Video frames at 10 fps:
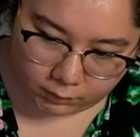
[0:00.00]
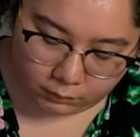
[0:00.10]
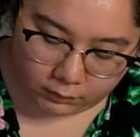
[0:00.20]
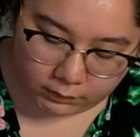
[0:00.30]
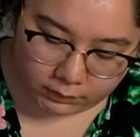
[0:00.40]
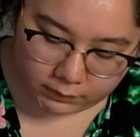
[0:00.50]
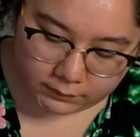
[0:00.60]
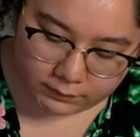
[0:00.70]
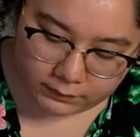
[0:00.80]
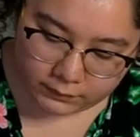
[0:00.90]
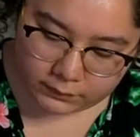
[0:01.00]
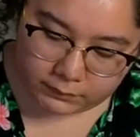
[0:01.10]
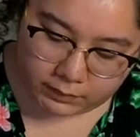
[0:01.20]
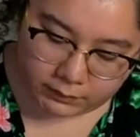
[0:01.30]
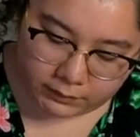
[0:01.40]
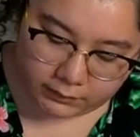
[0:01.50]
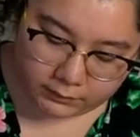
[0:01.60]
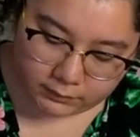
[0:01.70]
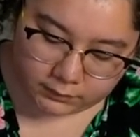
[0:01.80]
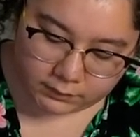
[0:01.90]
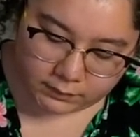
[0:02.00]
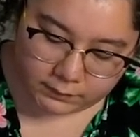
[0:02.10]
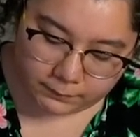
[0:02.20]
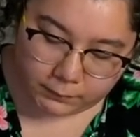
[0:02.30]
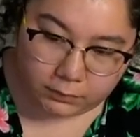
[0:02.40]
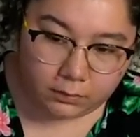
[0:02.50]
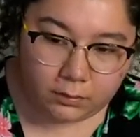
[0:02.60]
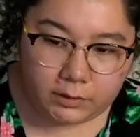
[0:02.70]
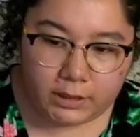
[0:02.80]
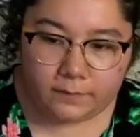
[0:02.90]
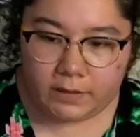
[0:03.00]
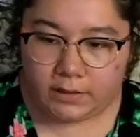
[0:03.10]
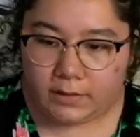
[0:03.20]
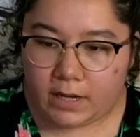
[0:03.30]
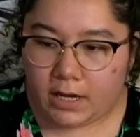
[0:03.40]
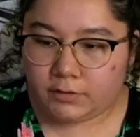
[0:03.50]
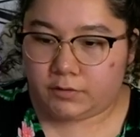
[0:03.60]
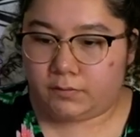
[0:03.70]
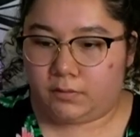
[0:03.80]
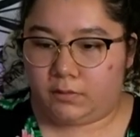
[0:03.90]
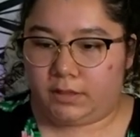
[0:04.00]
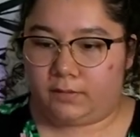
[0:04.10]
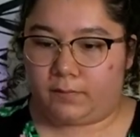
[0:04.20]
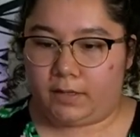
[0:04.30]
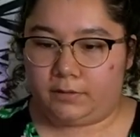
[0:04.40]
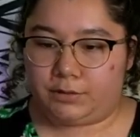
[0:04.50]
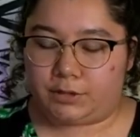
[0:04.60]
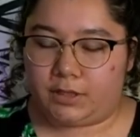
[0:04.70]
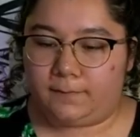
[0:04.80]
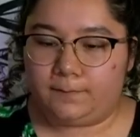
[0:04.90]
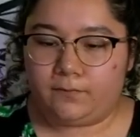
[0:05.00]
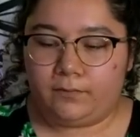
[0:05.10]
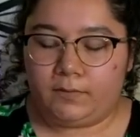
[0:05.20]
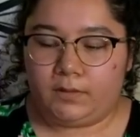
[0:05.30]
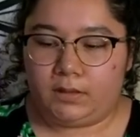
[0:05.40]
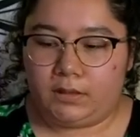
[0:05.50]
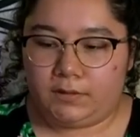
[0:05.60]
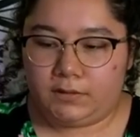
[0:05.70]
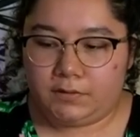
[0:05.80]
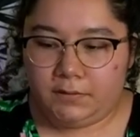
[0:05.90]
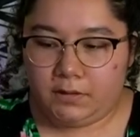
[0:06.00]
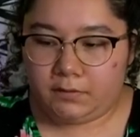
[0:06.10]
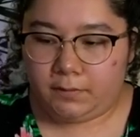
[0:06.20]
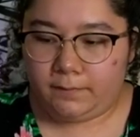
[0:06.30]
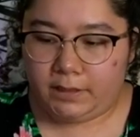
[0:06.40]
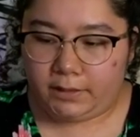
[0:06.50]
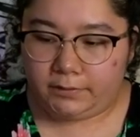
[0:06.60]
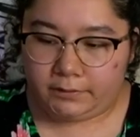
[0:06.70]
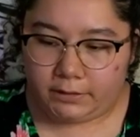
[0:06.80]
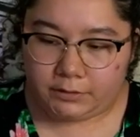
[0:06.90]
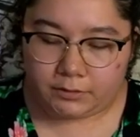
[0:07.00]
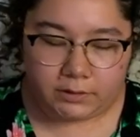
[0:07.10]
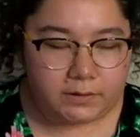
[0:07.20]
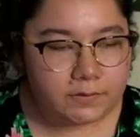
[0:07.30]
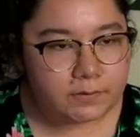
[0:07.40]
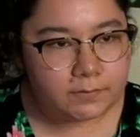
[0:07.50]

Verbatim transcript: Or, since it's green, I think, since fleur already have like a natural, like, rounded shape, I think doing it green would kind of look like trees.